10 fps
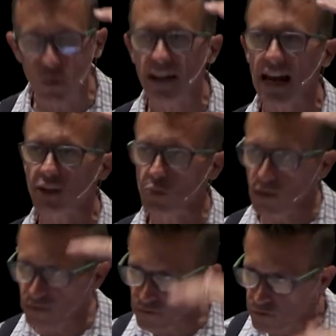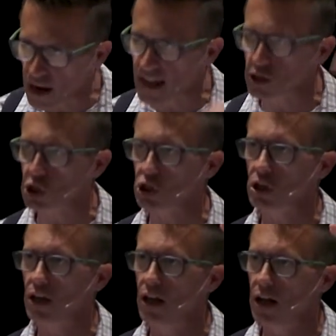got to refresh
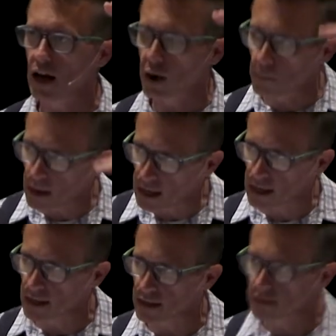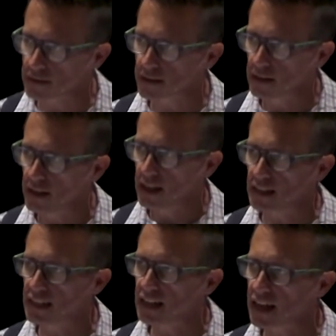our minds
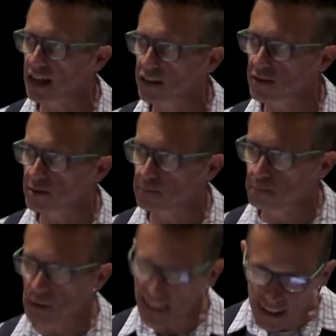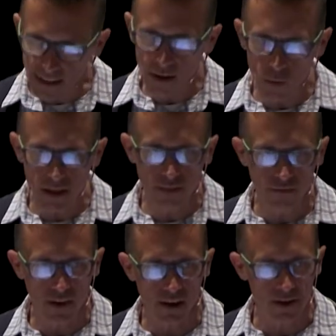and get out of this pit that we can
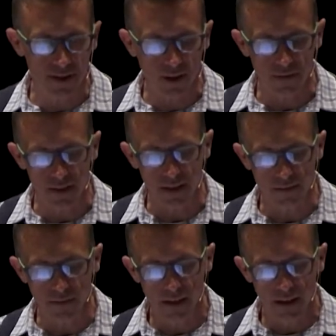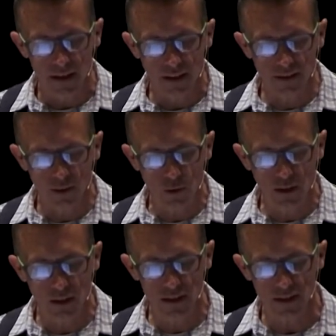find ourselves in. Let the Lord
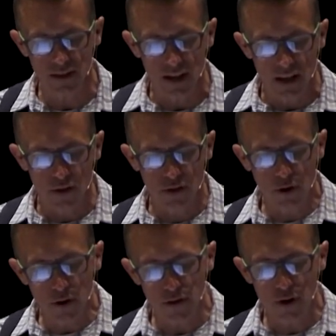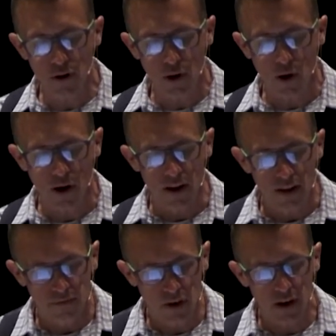cleanse us. Third, third R,
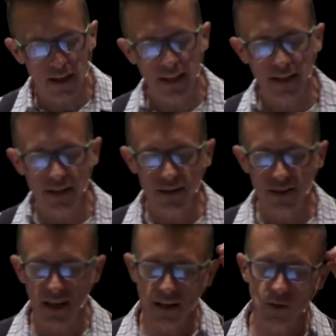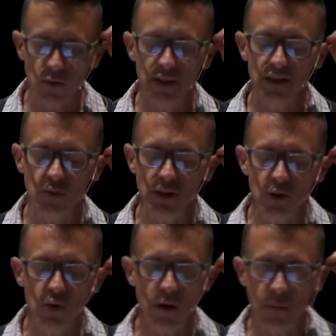very akin to the second one, we need to
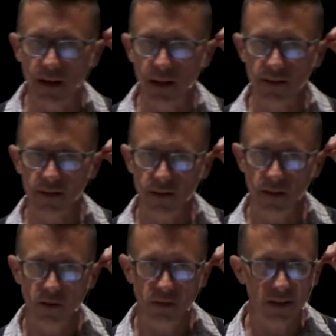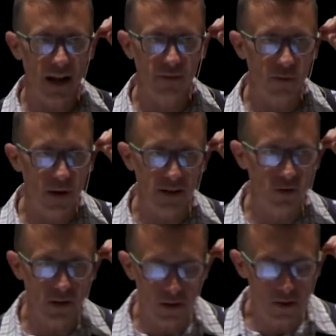renew our minds. We need to have our minds
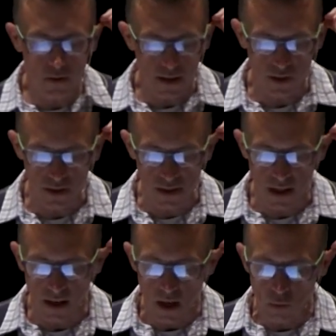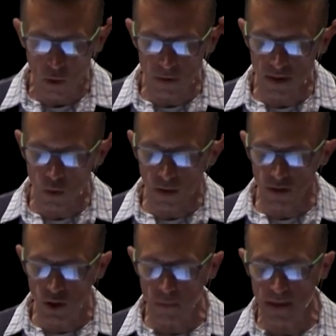renewed, I should say. Romans
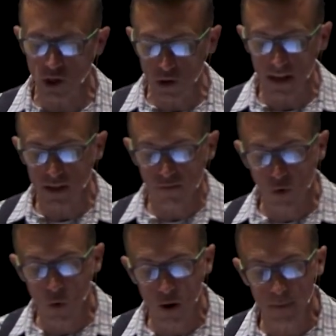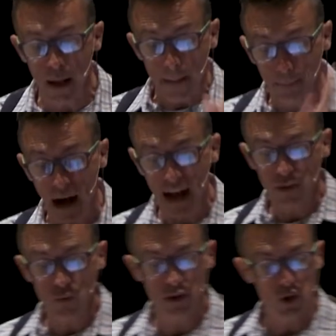12, 2, be transformed by
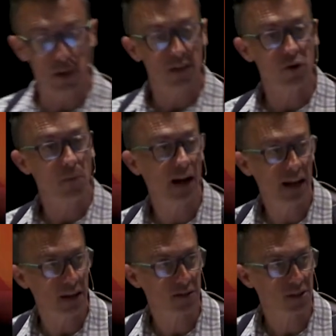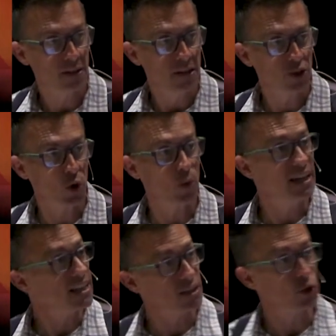the renewing of your minds. So we get this